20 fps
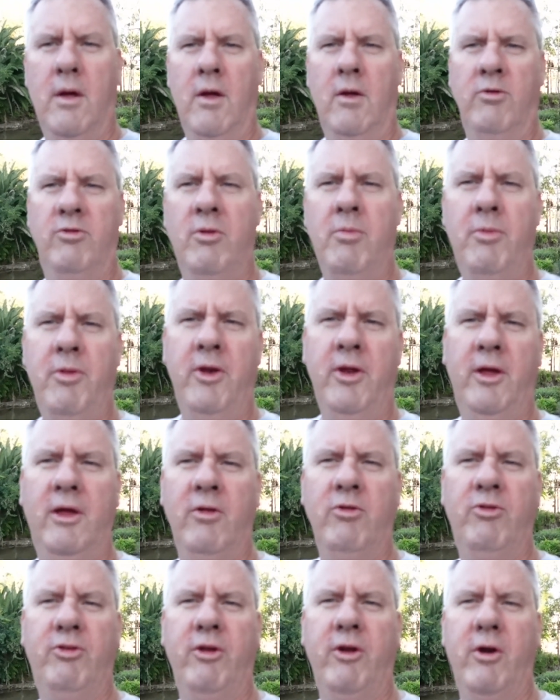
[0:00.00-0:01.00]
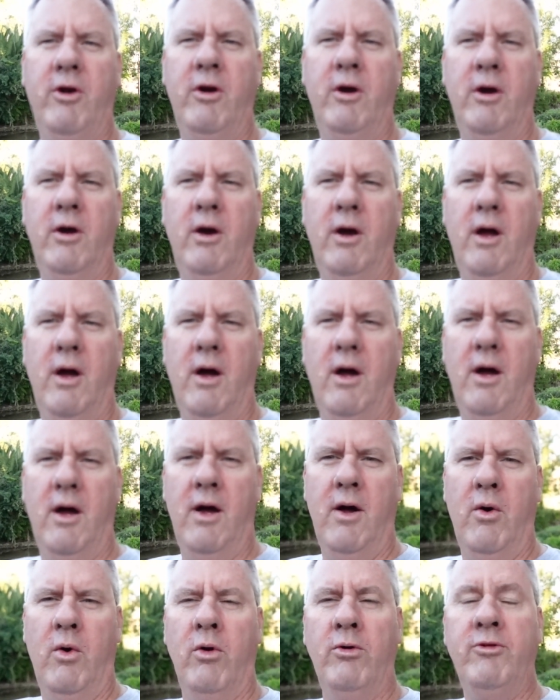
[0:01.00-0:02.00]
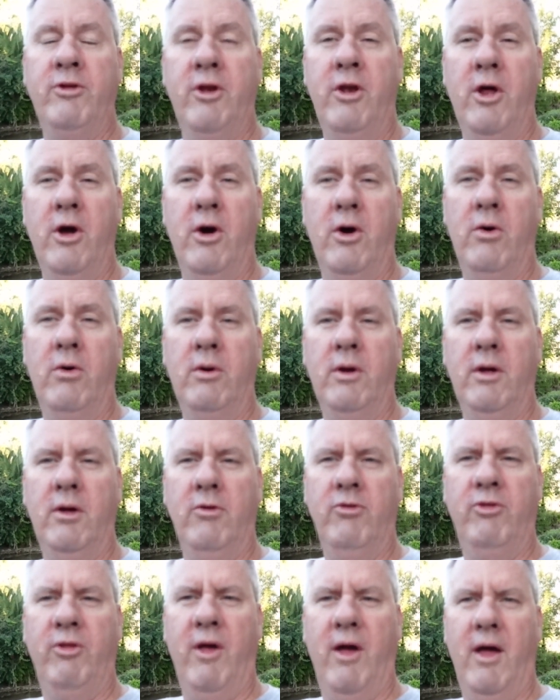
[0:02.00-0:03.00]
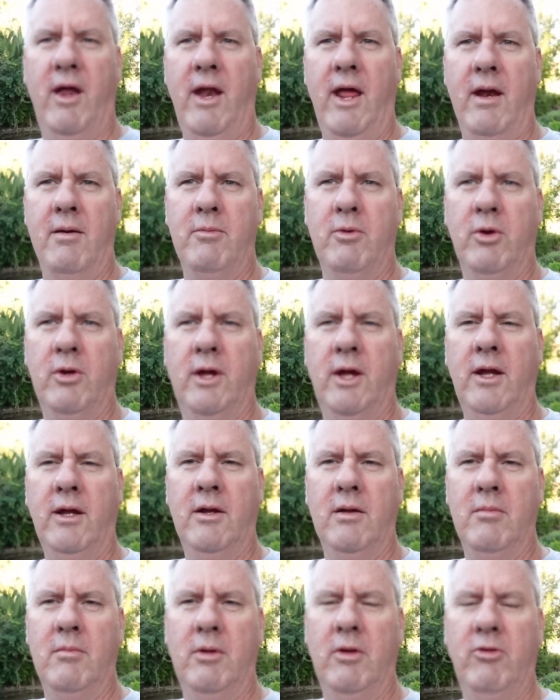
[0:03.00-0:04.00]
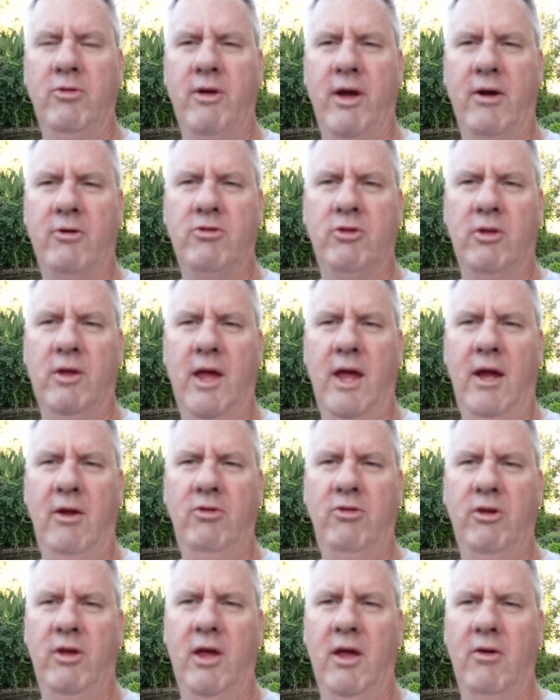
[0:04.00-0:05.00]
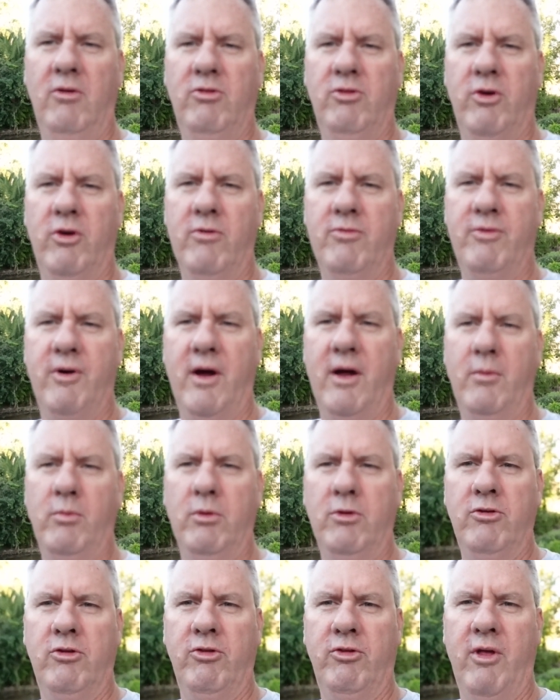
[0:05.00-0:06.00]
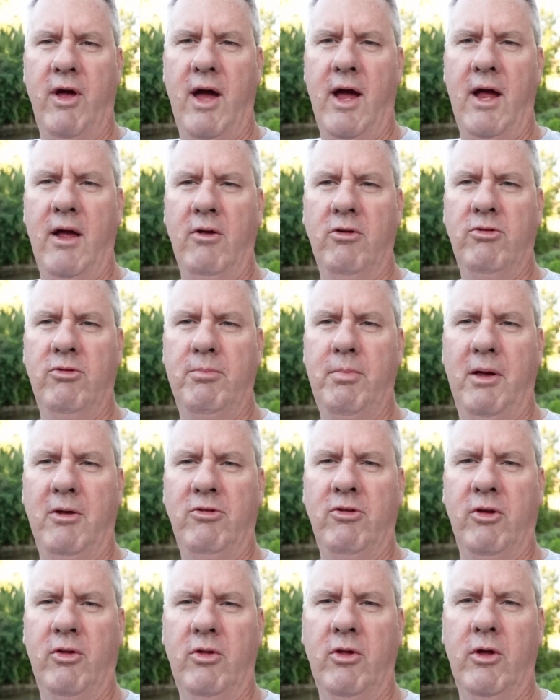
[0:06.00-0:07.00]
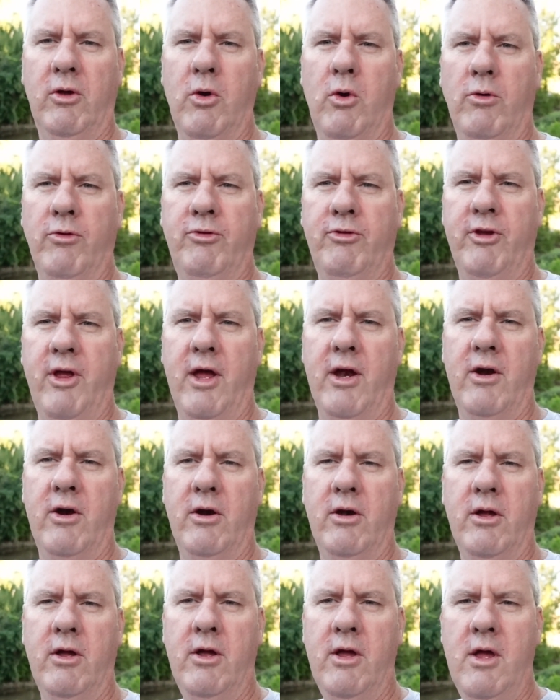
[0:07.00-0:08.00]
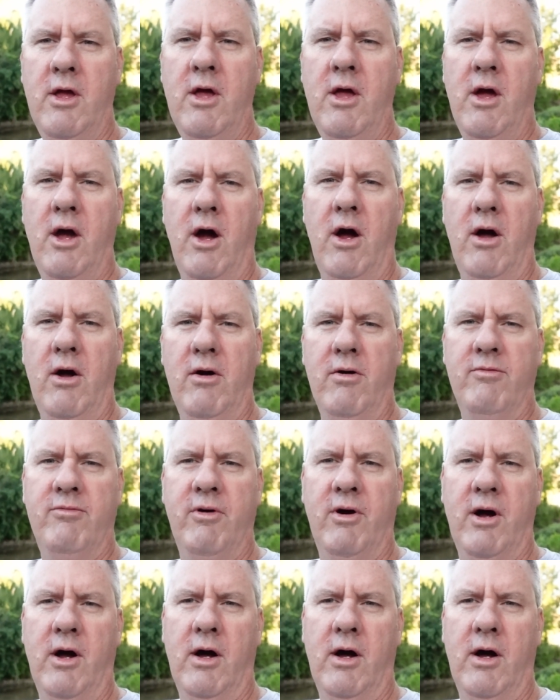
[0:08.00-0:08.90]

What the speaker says: Something to consider or to know is that Animal Kingdom is actually AZA certified, which is the highest, basically gold standard of,